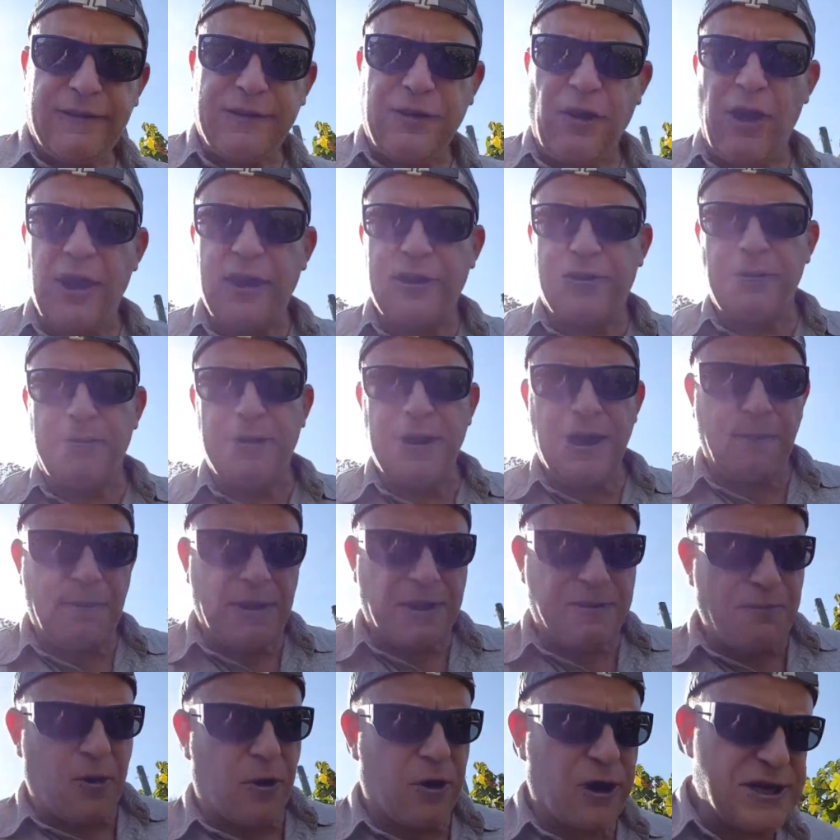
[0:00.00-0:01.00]
It's going to be a
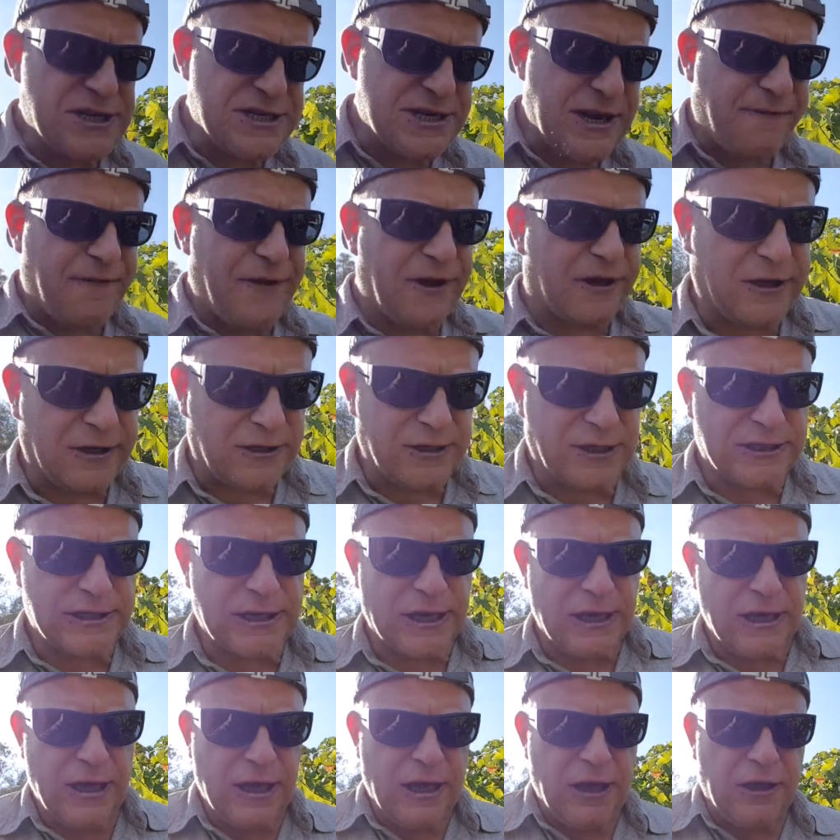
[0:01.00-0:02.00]
bit more
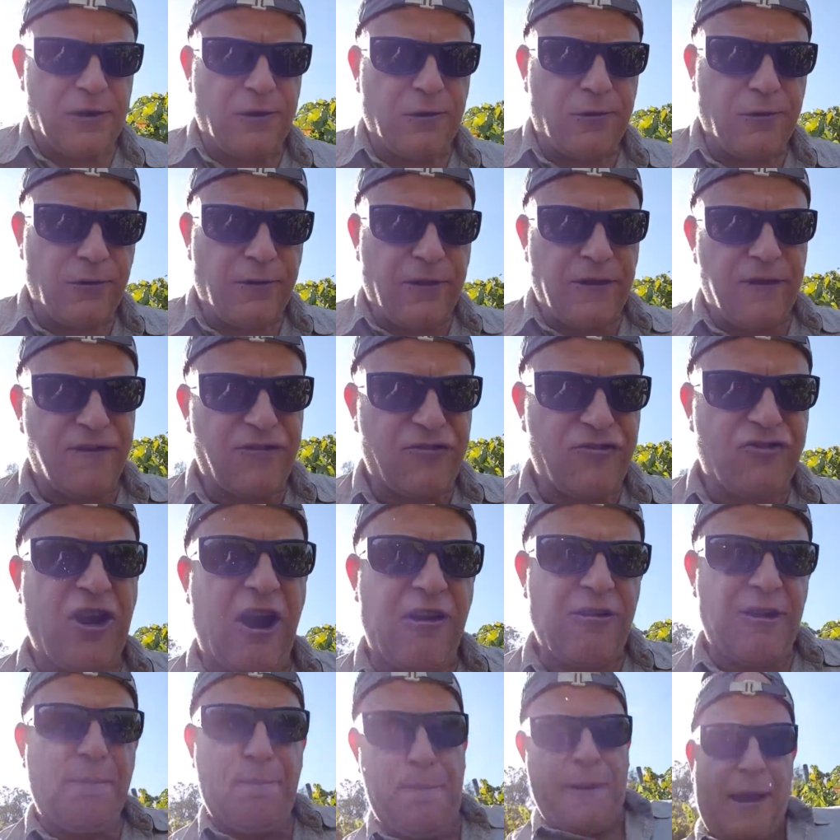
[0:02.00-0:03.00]
difficult to do this
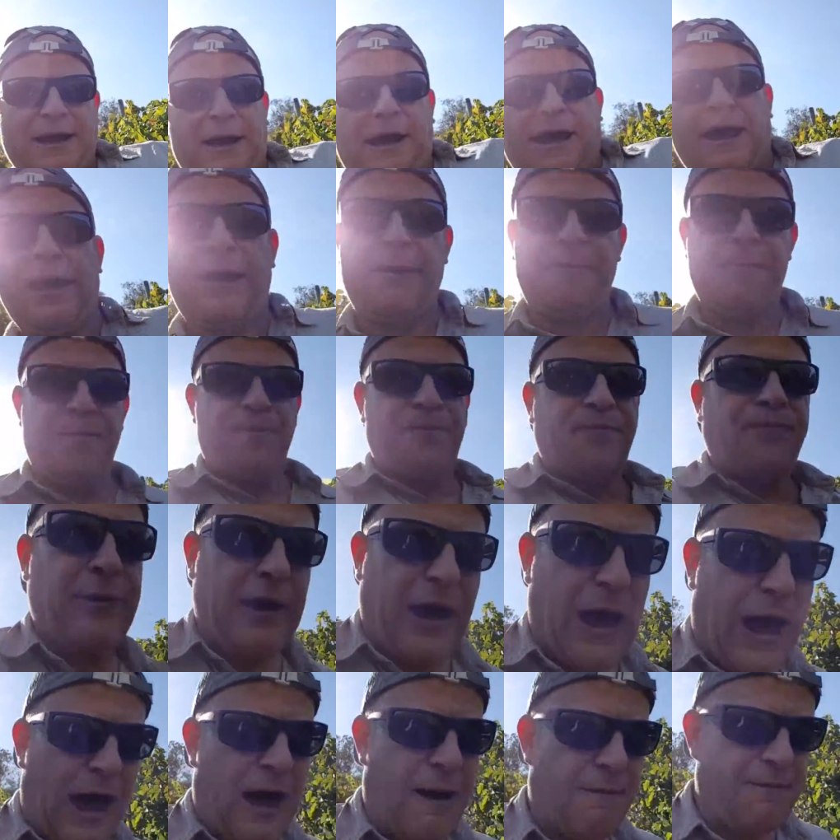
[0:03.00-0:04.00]
cherry picking.
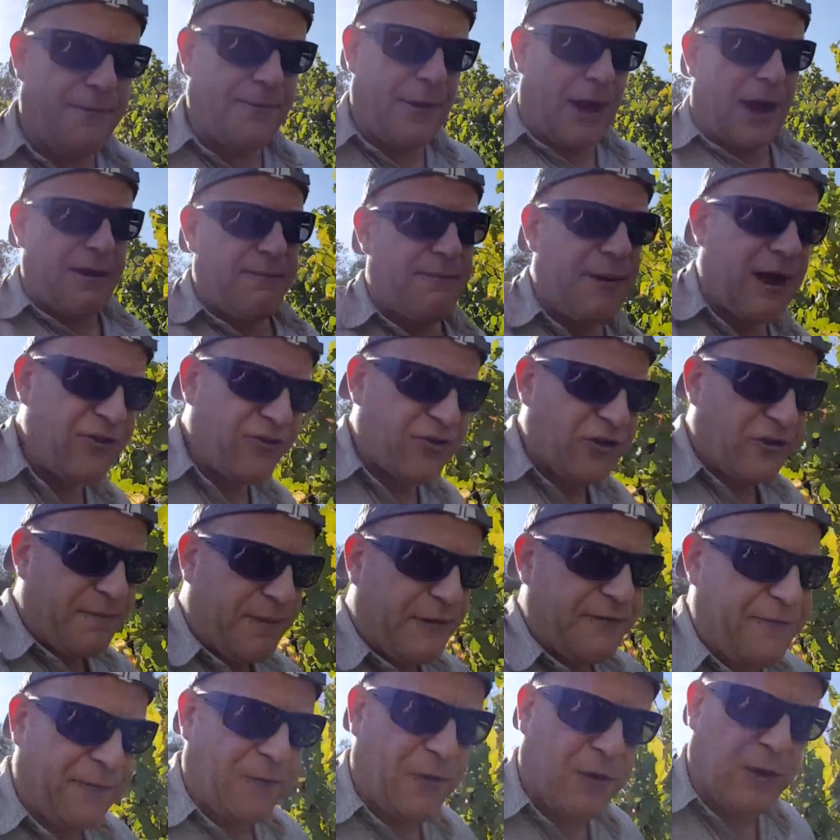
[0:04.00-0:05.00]
I mentioned
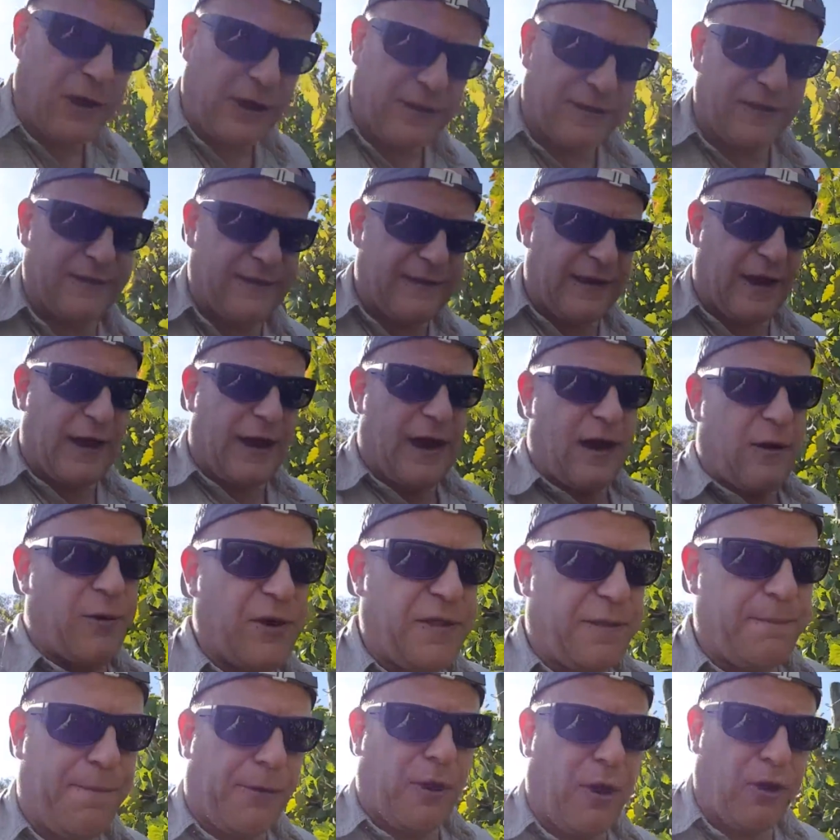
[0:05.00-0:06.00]
before that
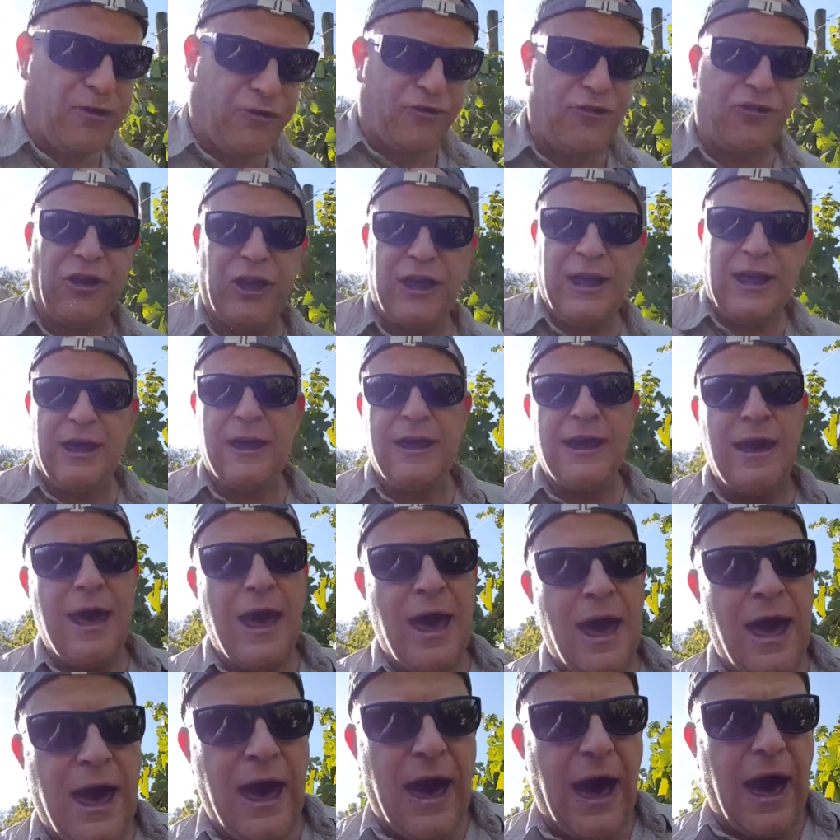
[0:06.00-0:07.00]
with Block G,
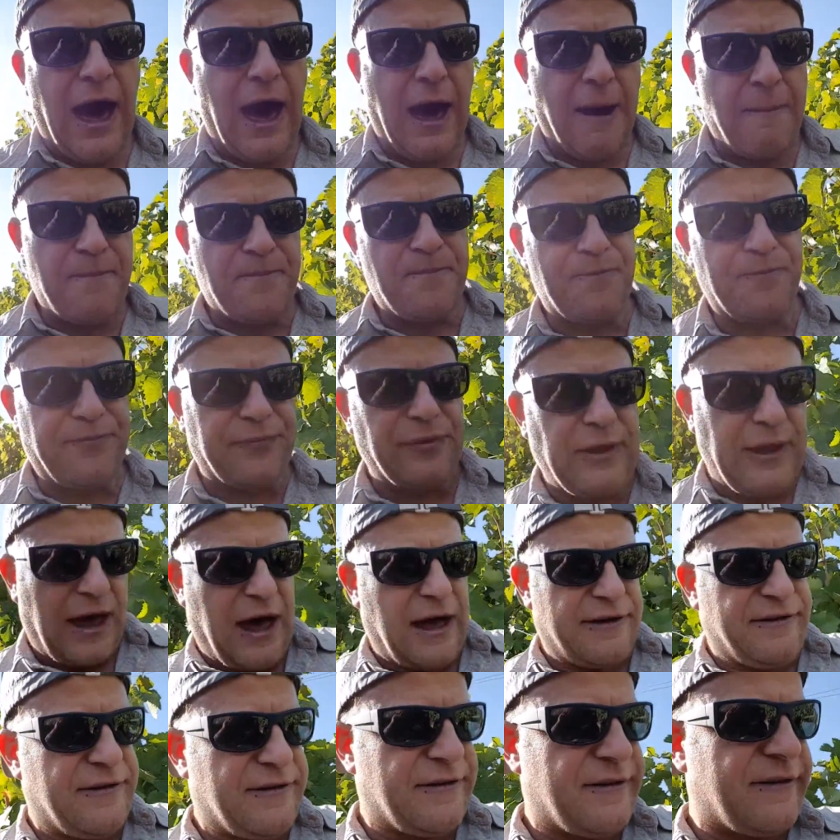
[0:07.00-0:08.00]

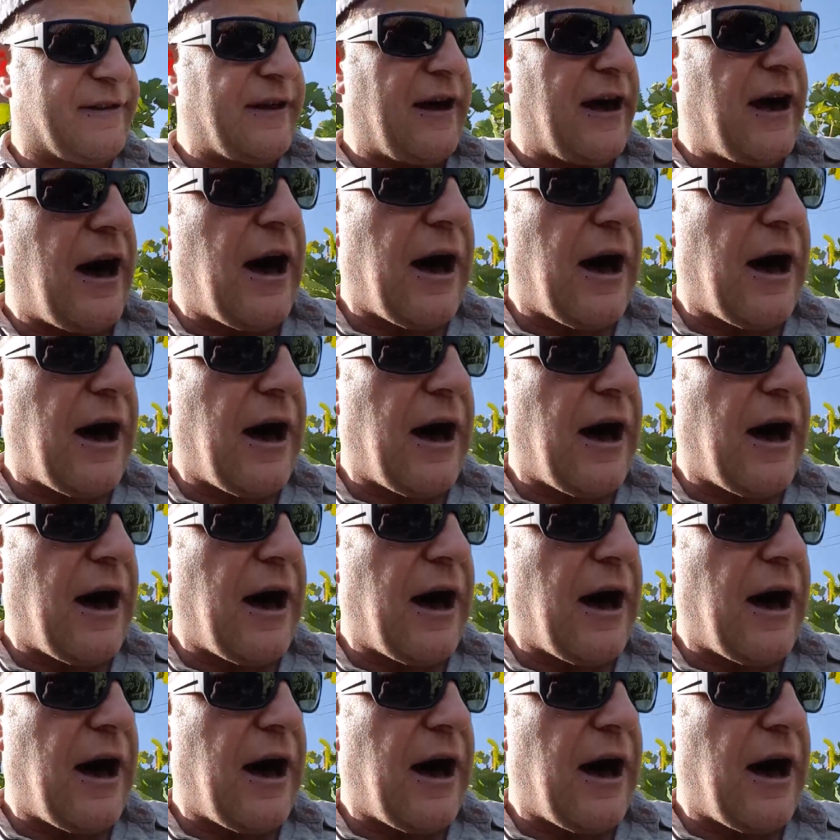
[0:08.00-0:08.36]
as